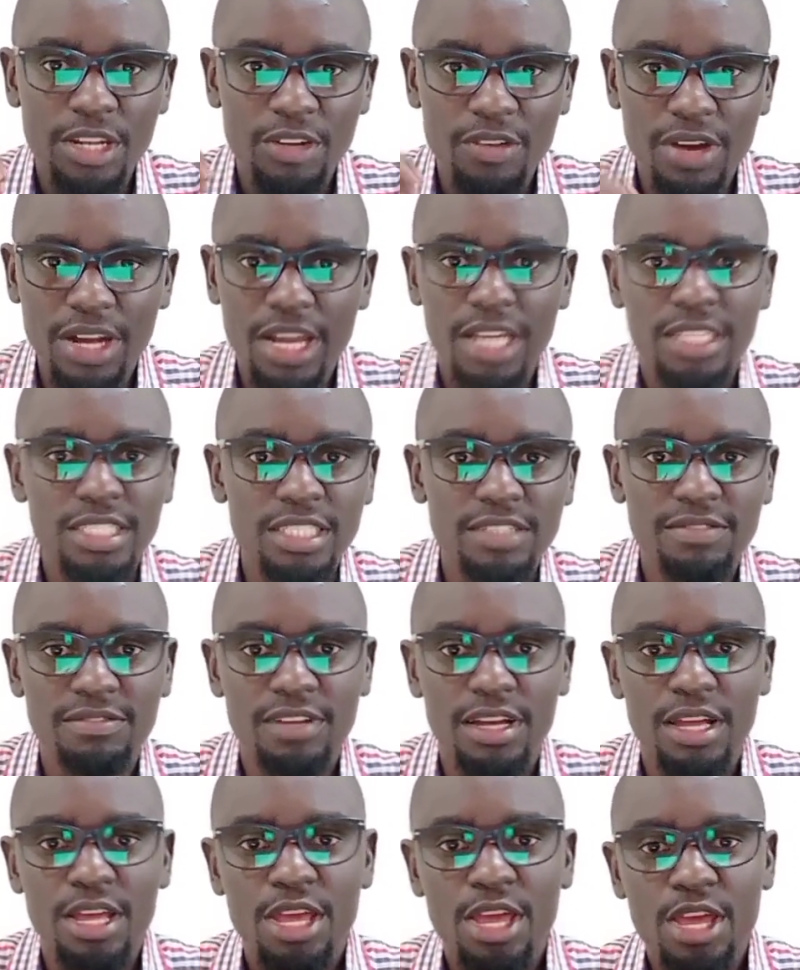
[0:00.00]
you are an
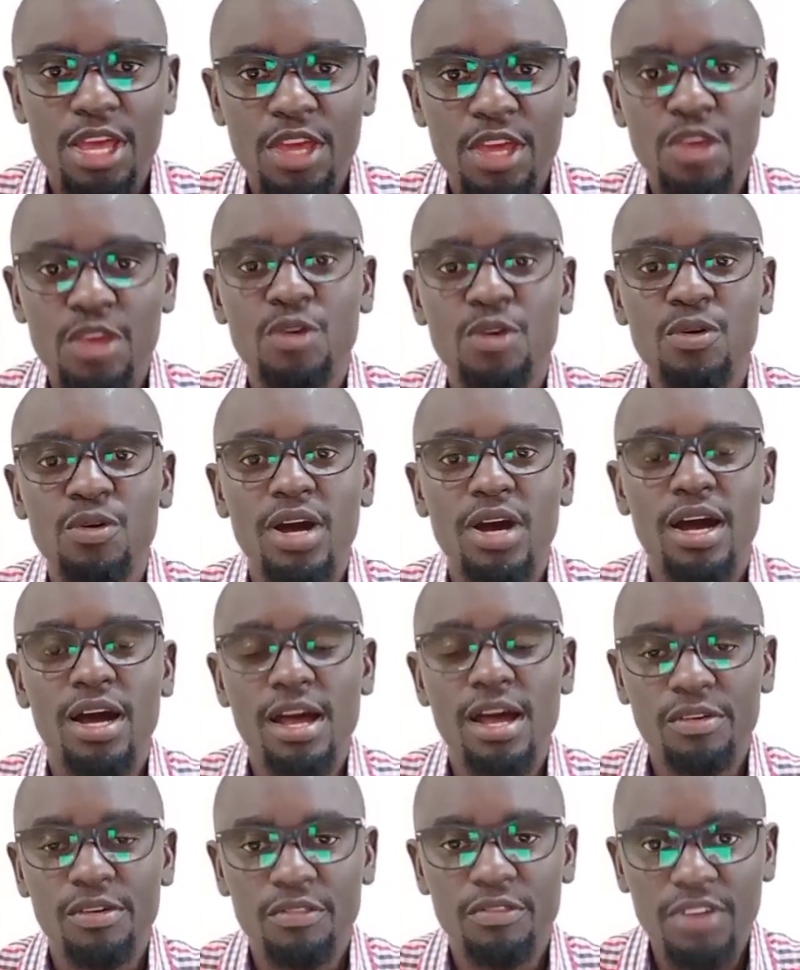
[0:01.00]
achiever, you are
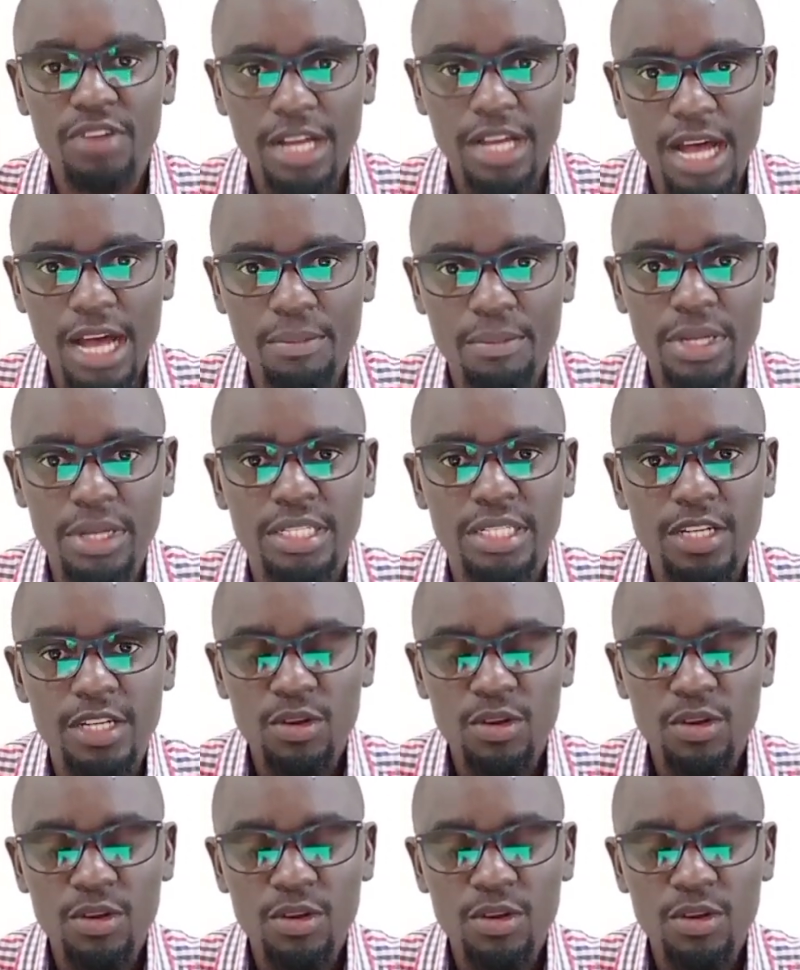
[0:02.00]
an overcomer.